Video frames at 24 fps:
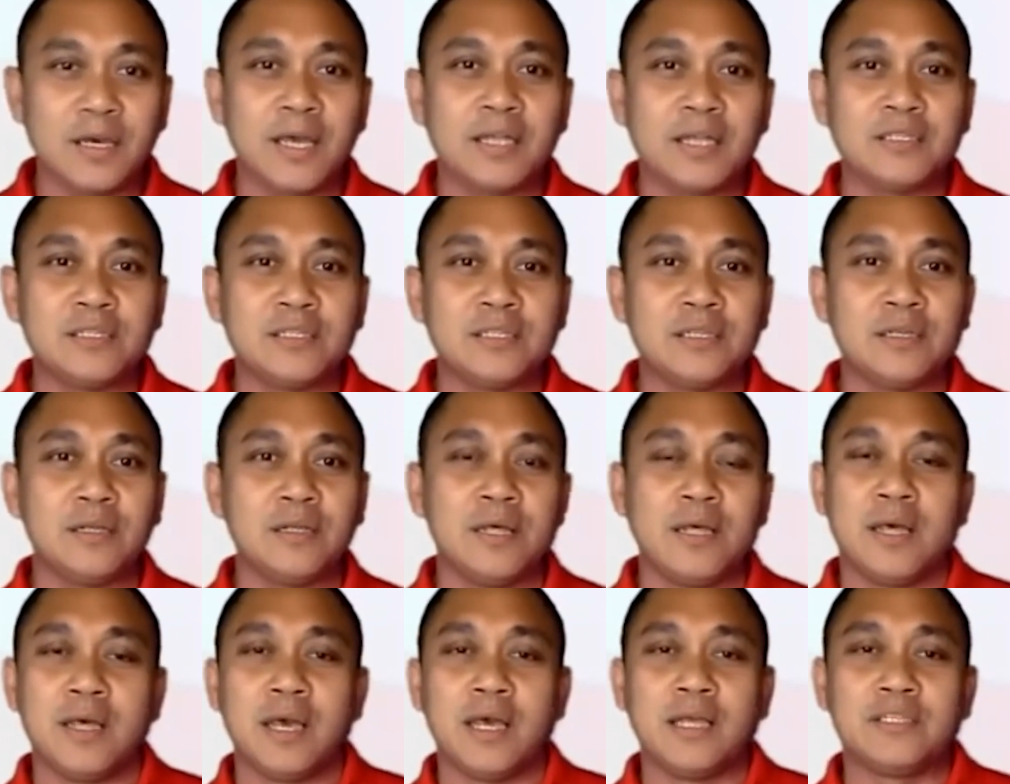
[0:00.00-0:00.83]
And she,
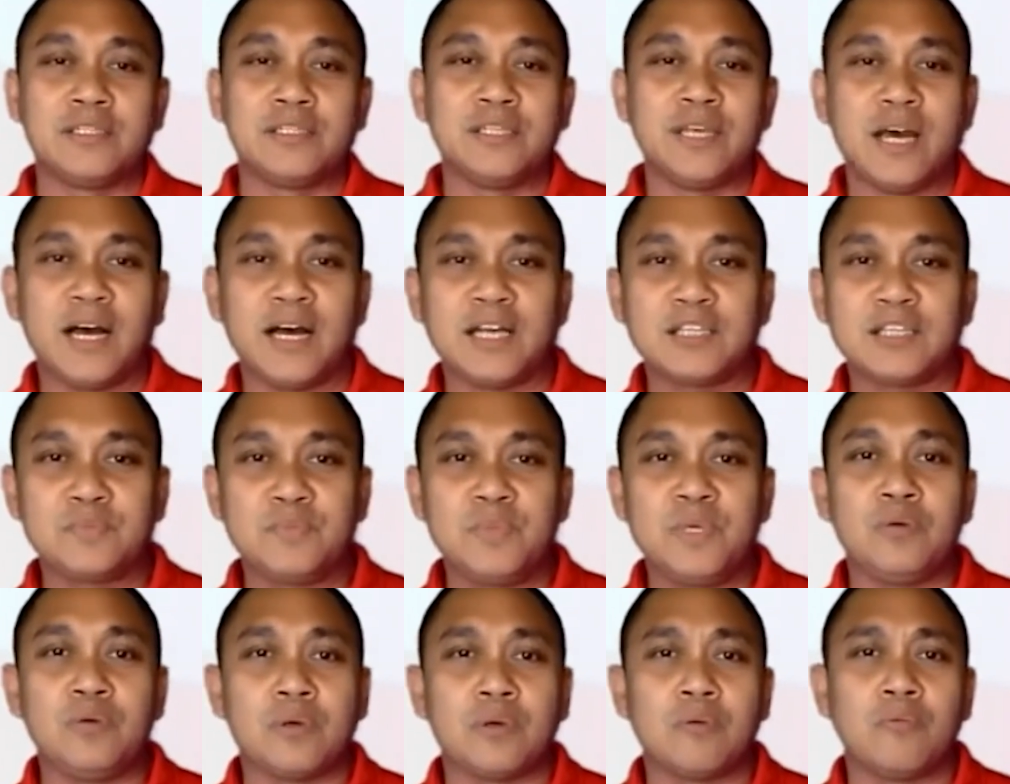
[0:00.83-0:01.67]
and she asked
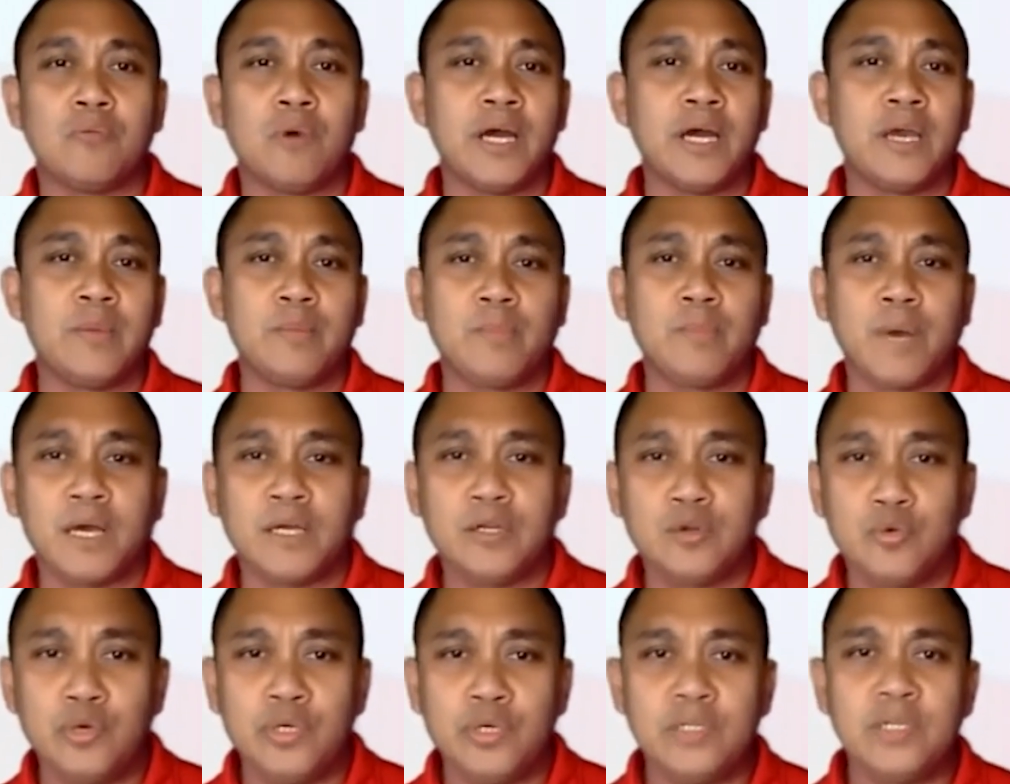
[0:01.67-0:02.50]
me, why am I
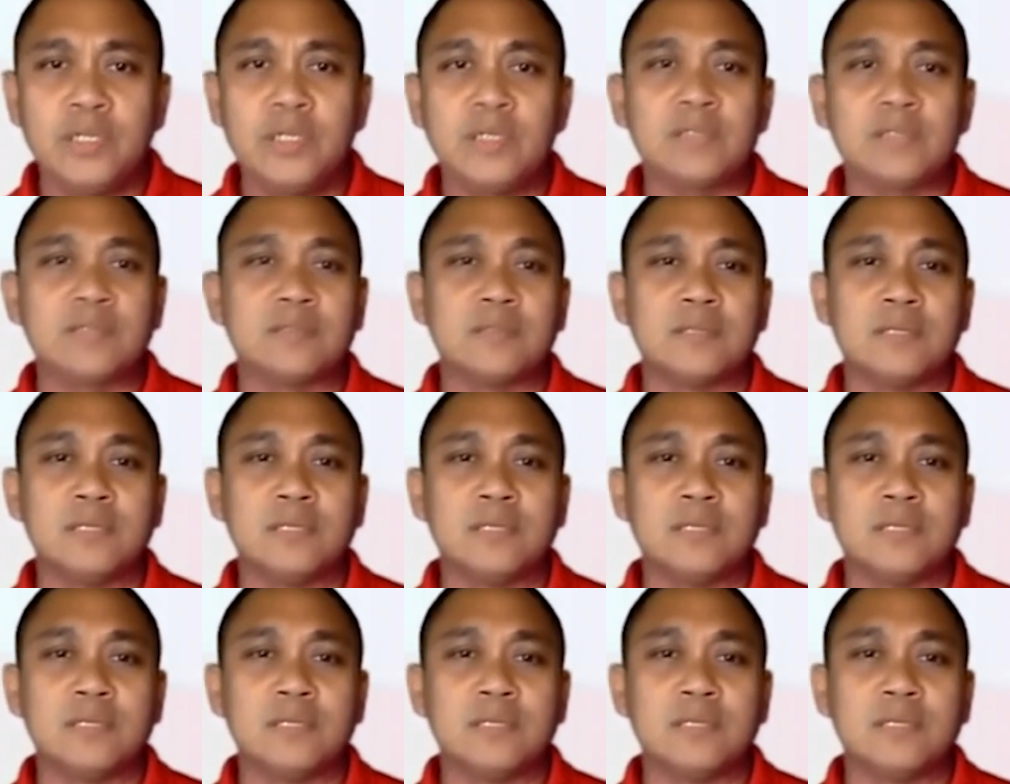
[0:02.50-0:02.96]
doing this?